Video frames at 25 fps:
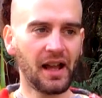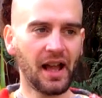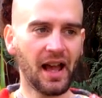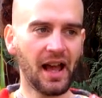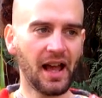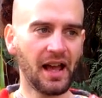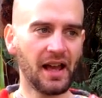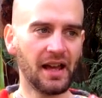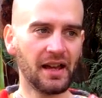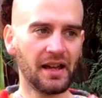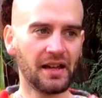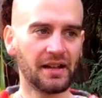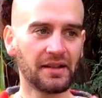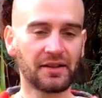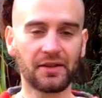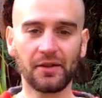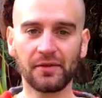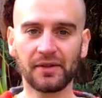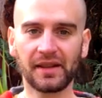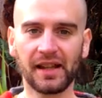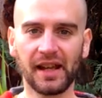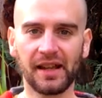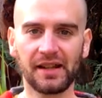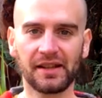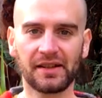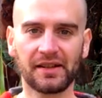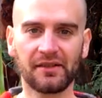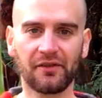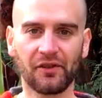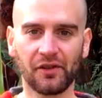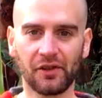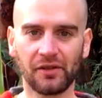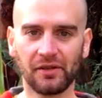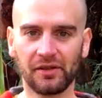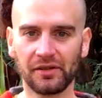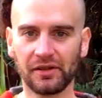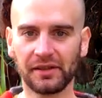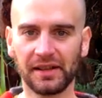a suitcase for
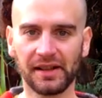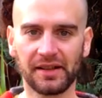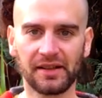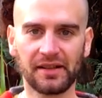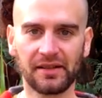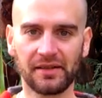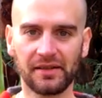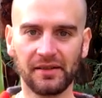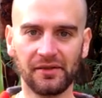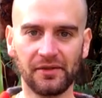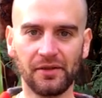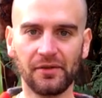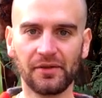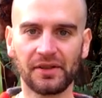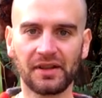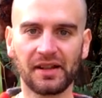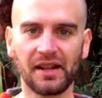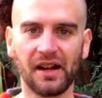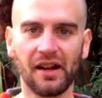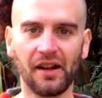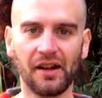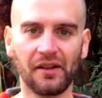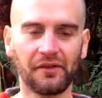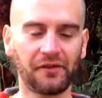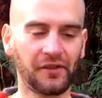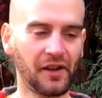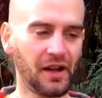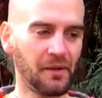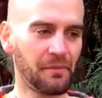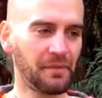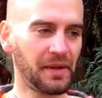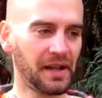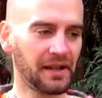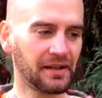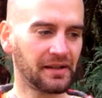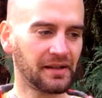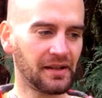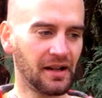all this new stuff. I
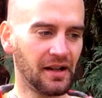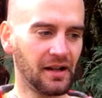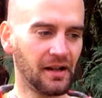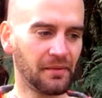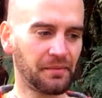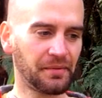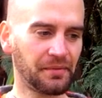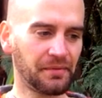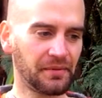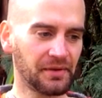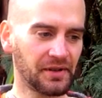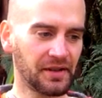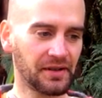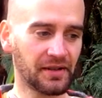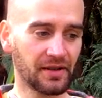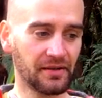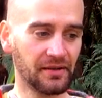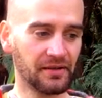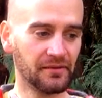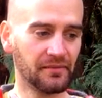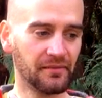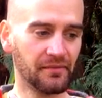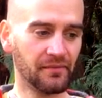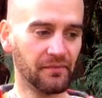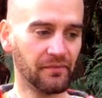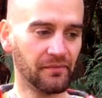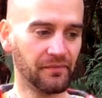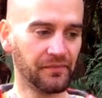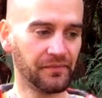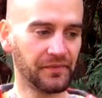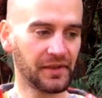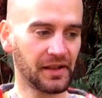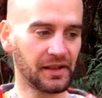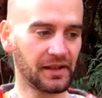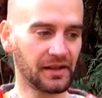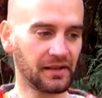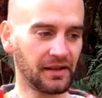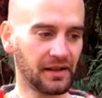picked up
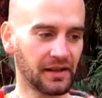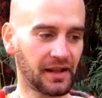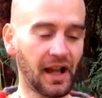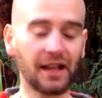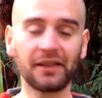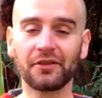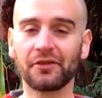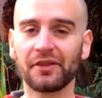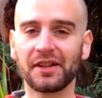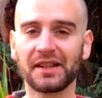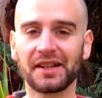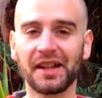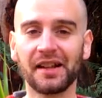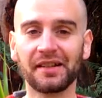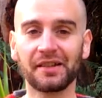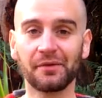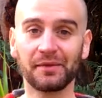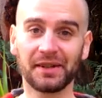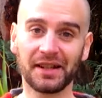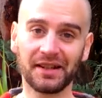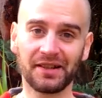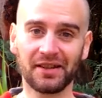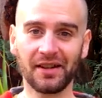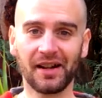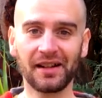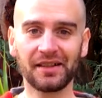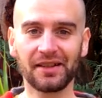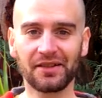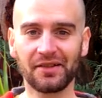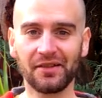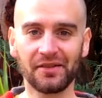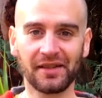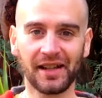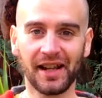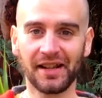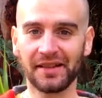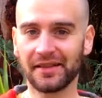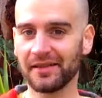a cutlery set that was inside the
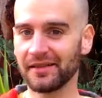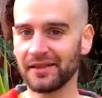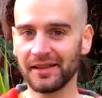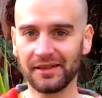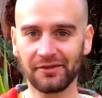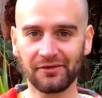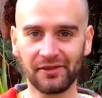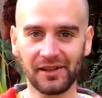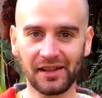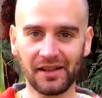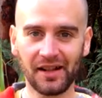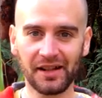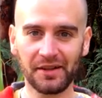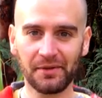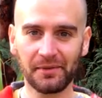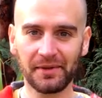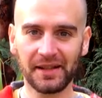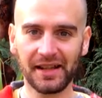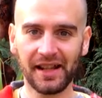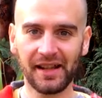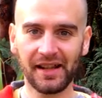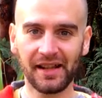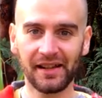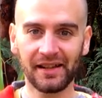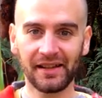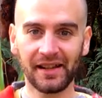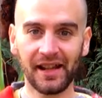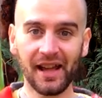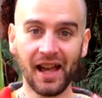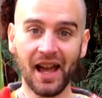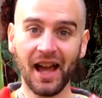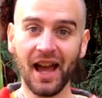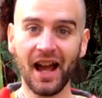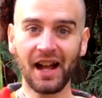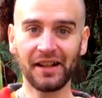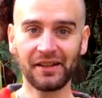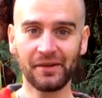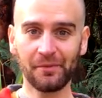suitcase that I didn't realize was there.
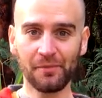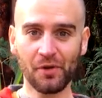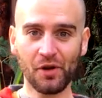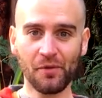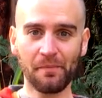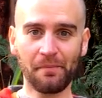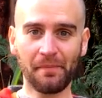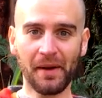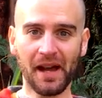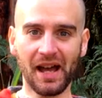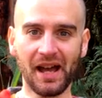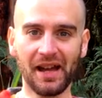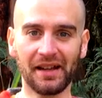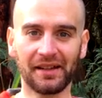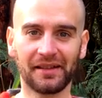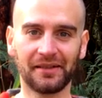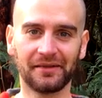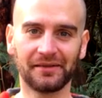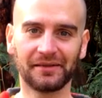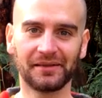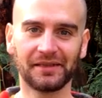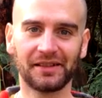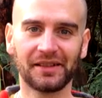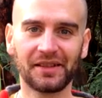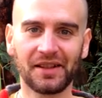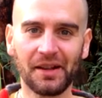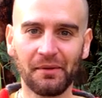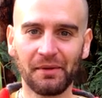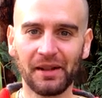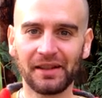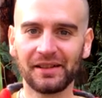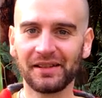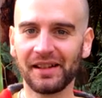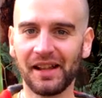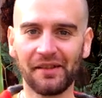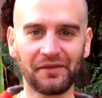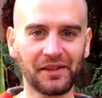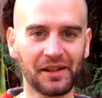And a moot bag.
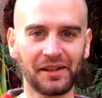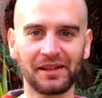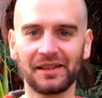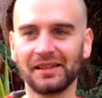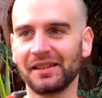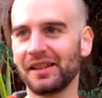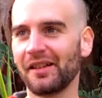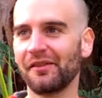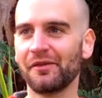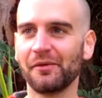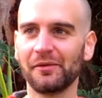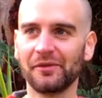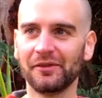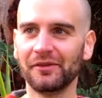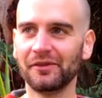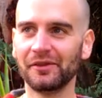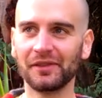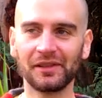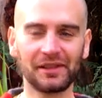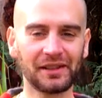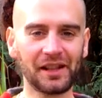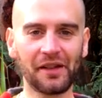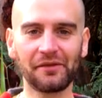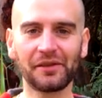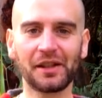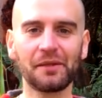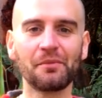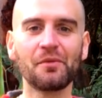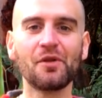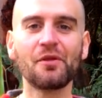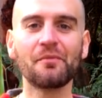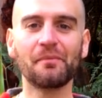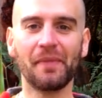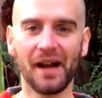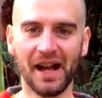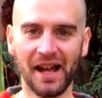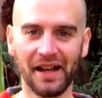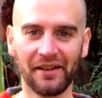Someone left a lovely moot
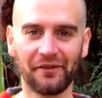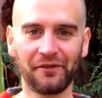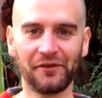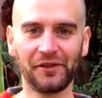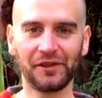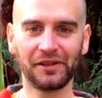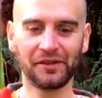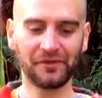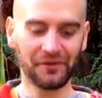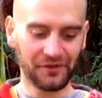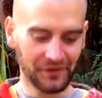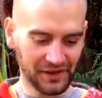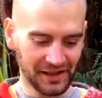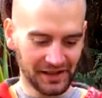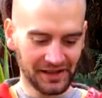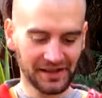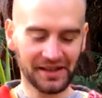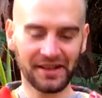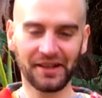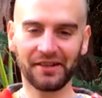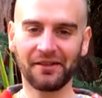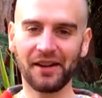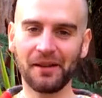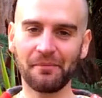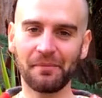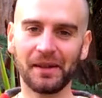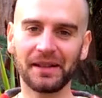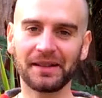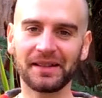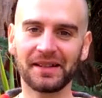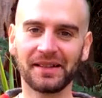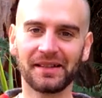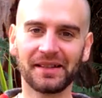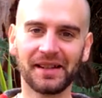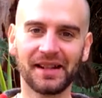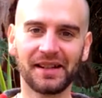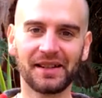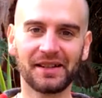bag full of little cigarette butts
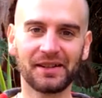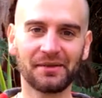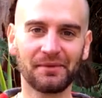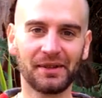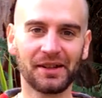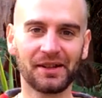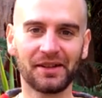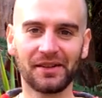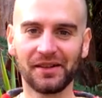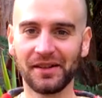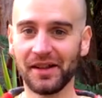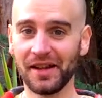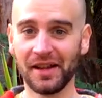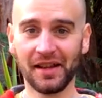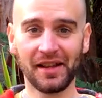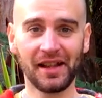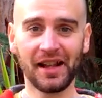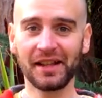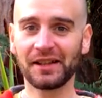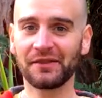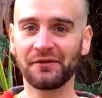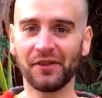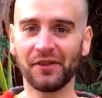and things, which that's